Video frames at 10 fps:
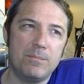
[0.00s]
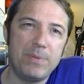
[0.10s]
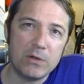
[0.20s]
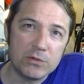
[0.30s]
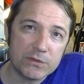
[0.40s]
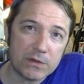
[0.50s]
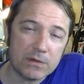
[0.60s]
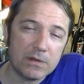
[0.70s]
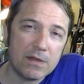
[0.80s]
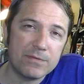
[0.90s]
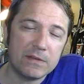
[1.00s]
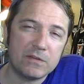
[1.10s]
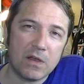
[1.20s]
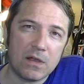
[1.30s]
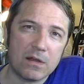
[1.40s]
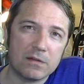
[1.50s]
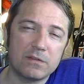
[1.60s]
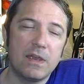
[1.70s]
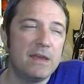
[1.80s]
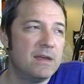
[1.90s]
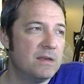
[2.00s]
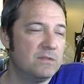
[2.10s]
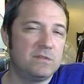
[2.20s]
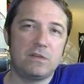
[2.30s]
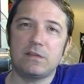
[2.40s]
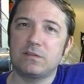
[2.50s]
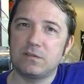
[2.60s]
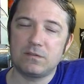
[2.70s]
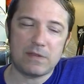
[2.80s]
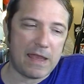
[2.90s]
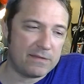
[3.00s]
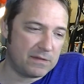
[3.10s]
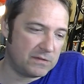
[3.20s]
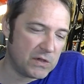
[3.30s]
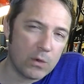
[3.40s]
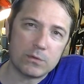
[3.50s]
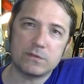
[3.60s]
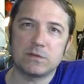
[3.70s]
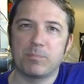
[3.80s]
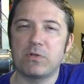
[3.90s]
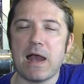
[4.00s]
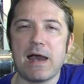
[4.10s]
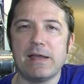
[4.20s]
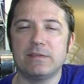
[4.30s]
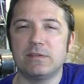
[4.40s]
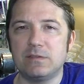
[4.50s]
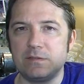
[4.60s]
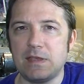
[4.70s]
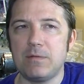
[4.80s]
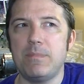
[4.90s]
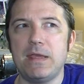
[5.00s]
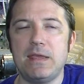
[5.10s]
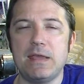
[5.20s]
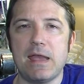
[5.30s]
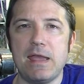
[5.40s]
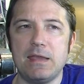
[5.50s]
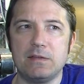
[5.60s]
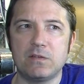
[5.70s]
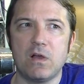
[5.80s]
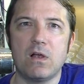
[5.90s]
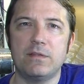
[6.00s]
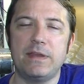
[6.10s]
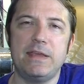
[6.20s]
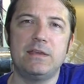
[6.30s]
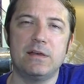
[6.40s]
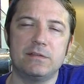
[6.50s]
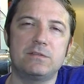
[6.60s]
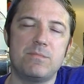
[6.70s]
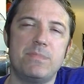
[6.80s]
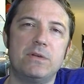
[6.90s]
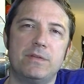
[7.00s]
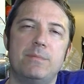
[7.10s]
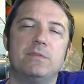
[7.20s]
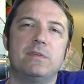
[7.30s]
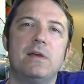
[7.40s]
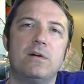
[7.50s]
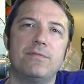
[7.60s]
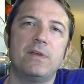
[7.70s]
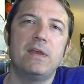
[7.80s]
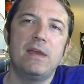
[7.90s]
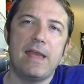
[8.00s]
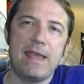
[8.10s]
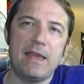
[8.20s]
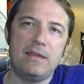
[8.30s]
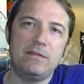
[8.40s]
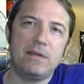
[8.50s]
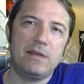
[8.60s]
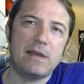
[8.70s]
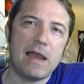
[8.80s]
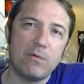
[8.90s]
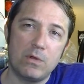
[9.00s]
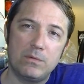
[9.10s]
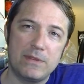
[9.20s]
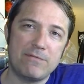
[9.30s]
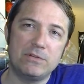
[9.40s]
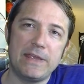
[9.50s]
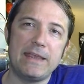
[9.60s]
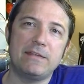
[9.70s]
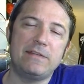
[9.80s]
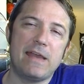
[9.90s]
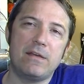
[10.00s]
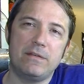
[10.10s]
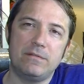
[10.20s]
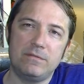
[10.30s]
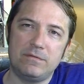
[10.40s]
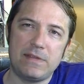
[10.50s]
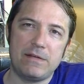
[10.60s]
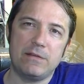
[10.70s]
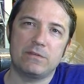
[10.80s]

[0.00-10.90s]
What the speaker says: builder of guitars, just as a total surprise, sent me a guitar that he custom built himself, and I will leave a link down here